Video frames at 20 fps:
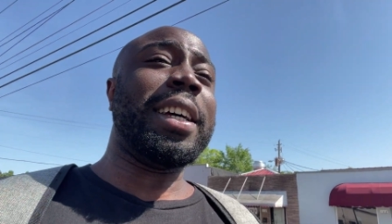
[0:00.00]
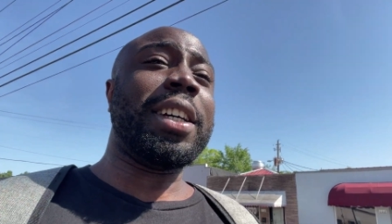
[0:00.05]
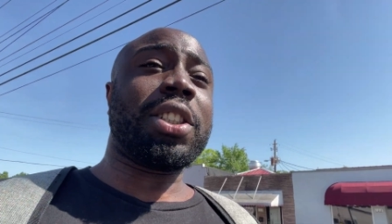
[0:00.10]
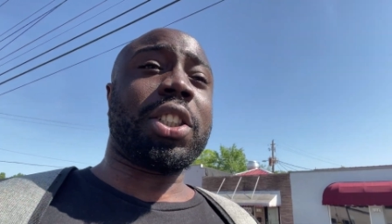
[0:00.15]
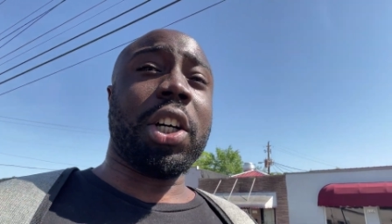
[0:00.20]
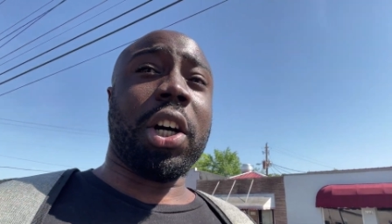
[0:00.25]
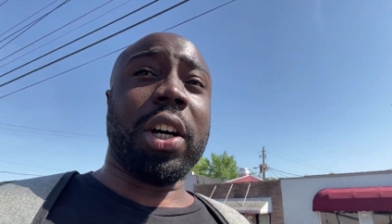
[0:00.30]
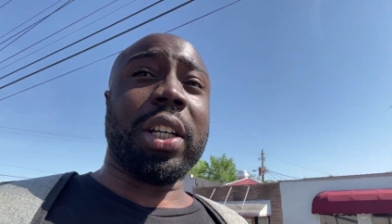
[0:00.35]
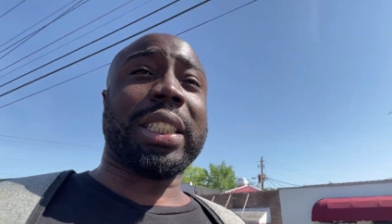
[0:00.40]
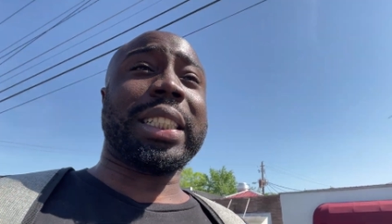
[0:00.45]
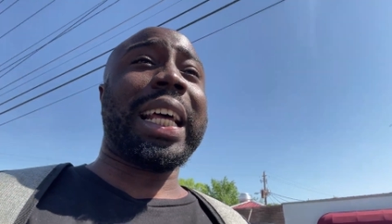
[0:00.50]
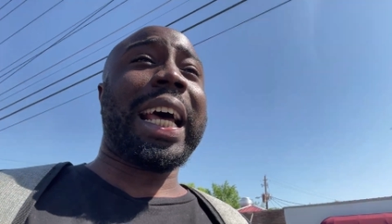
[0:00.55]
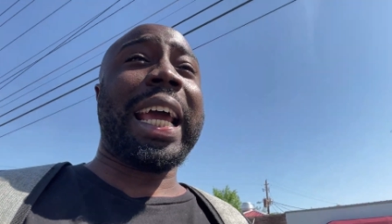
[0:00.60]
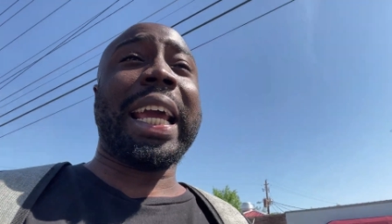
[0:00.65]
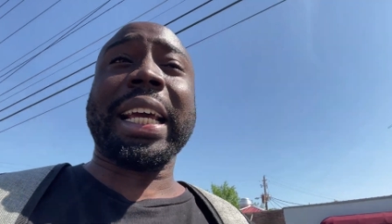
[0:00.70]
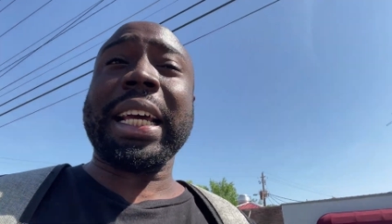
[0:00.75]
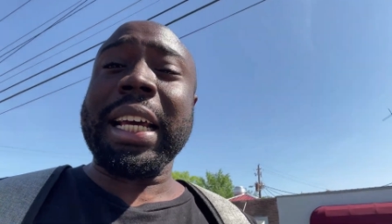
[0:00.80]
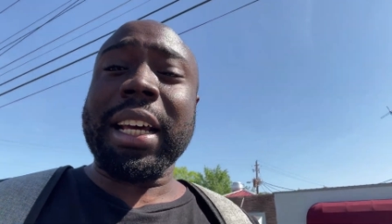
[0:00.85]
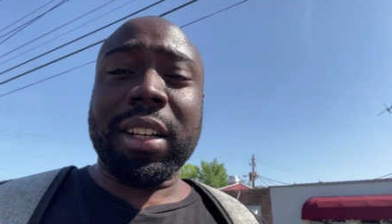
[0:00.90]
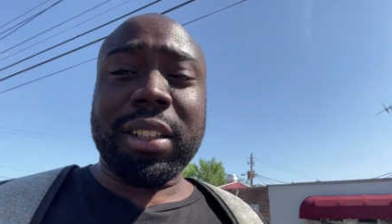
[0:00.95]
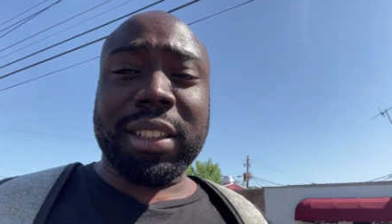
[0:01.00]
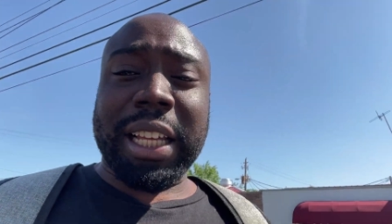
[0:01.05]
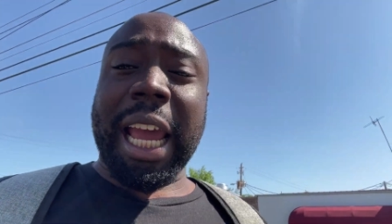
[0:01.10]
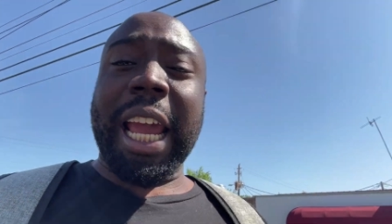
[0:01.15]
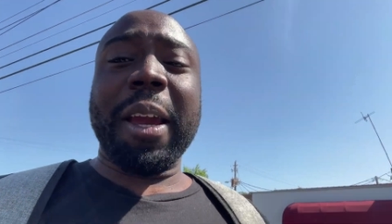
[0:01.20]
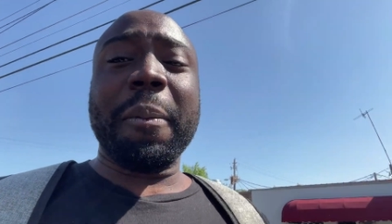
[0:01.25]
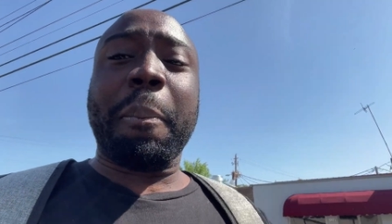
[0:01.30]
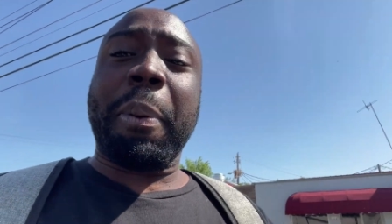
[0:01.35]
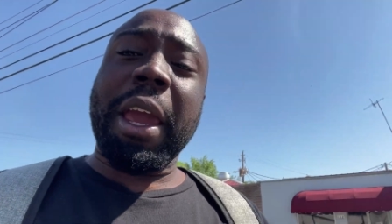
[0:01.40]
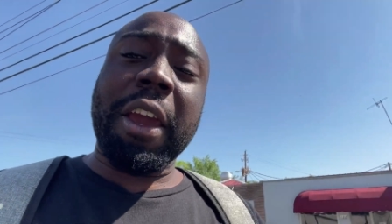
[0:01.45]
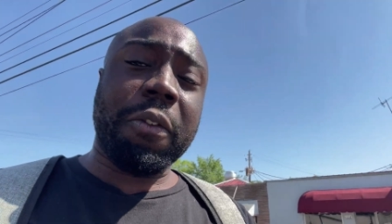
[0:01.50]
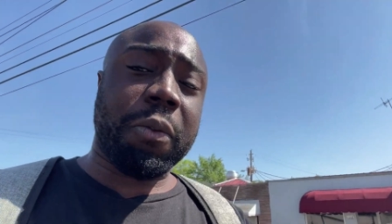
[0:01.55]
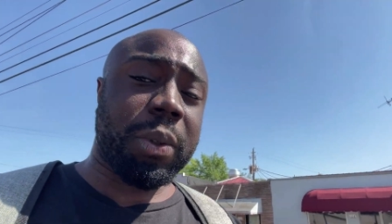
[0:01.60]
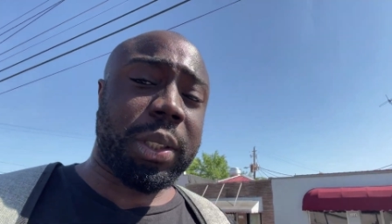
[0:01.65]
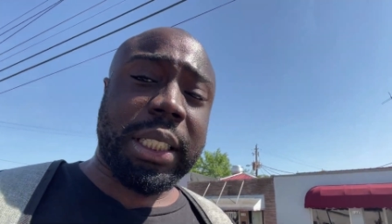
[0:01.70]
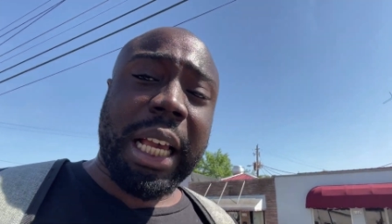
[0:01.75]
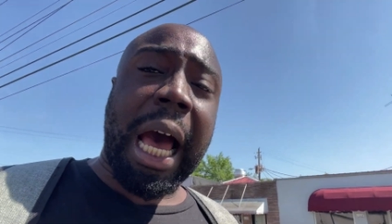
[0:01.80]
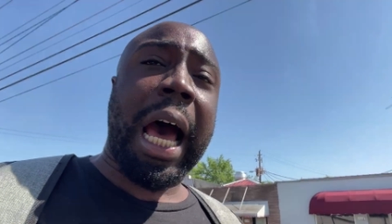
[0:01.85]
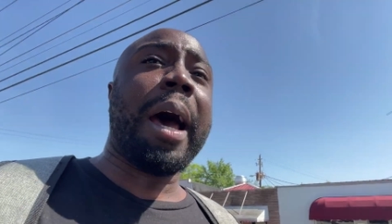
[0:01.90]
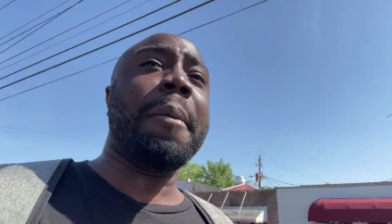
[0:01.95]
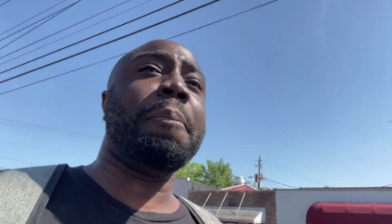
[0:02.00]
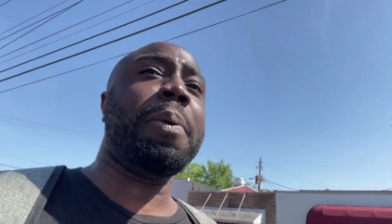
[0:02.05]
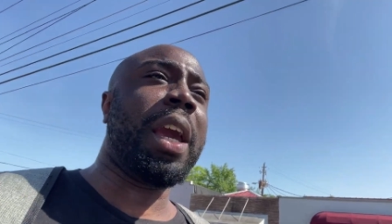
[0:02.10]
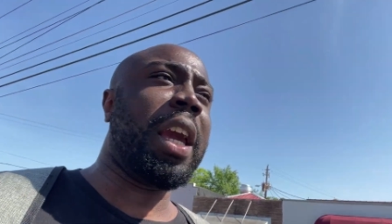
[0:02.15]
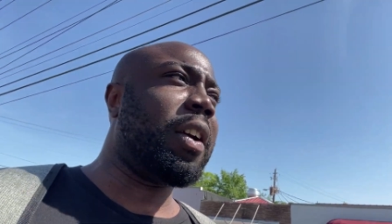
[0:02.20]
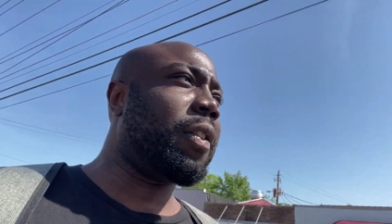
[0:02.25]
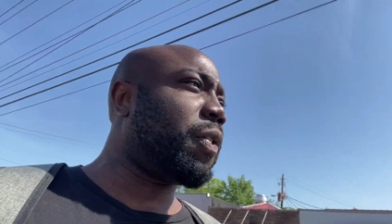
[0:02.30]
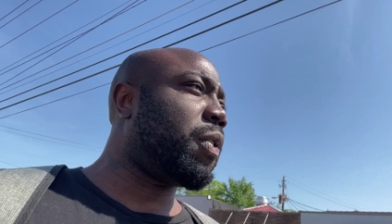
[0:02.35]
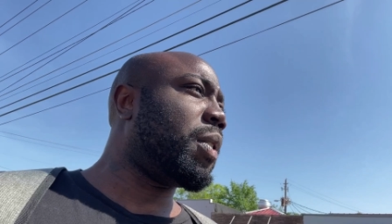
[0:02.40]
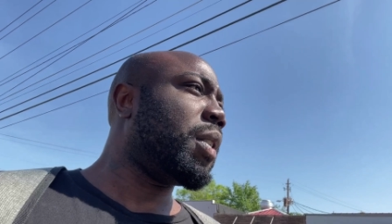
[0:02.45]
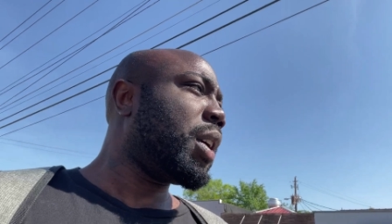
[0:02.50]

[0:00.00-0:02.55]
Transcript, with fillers: So it's like they beef was our beef.